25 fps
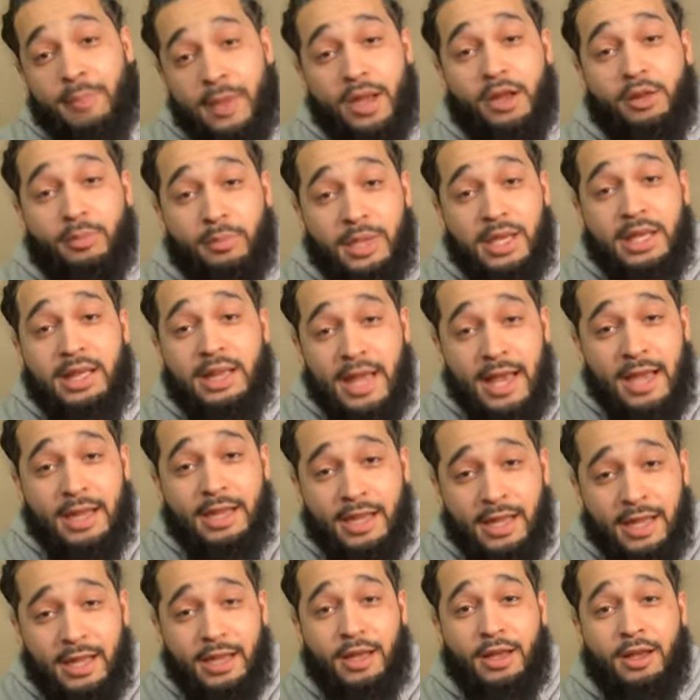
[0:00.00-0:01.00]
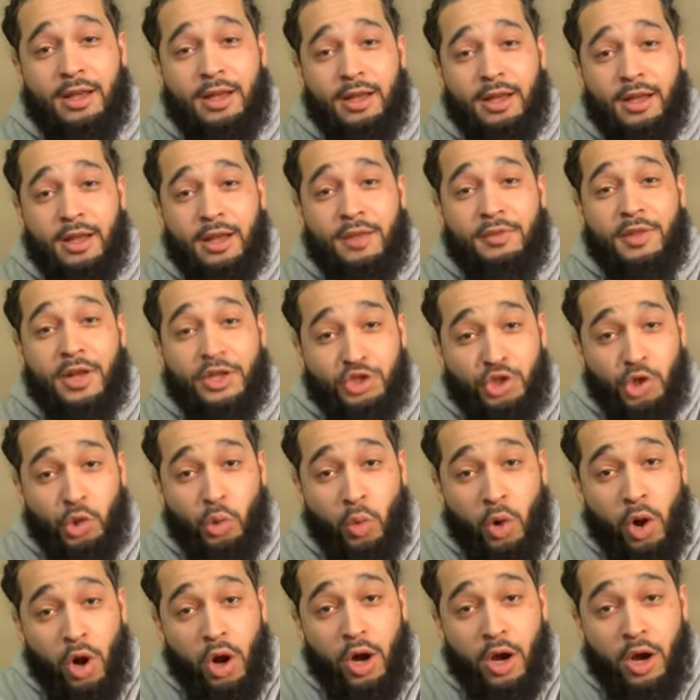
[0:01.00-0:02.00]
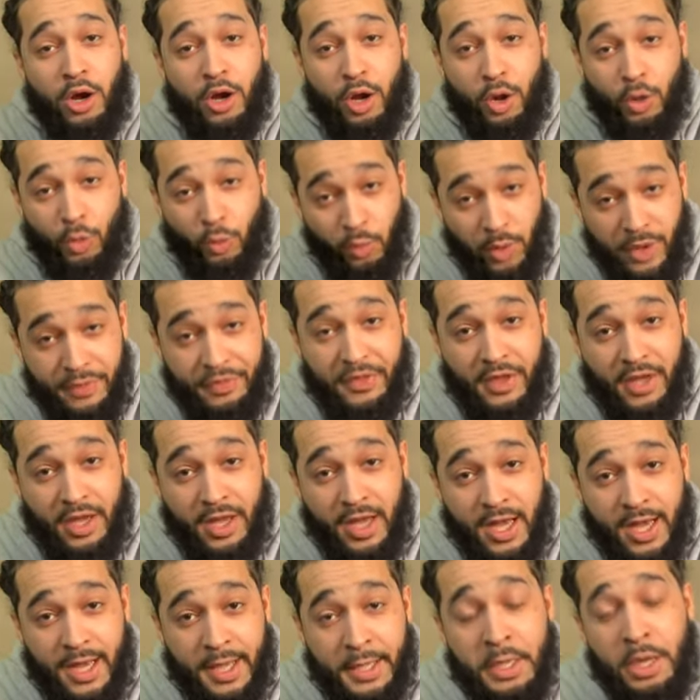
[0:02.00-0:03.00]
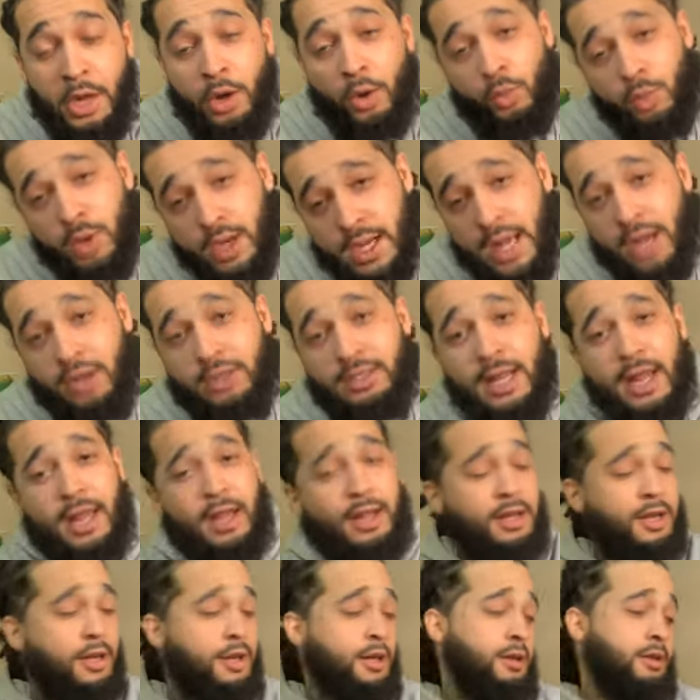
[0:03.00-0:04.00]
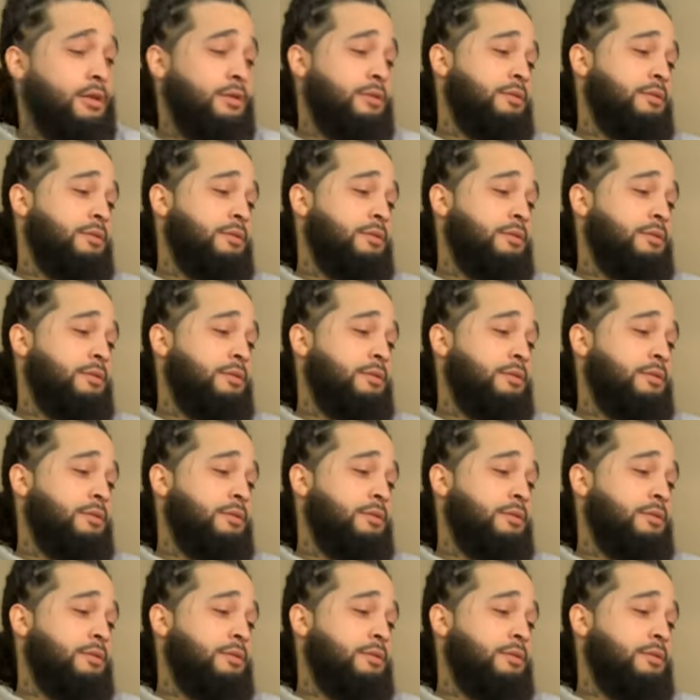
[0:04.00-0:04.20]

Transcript: better be that nigga that you are with the gun, without that gun.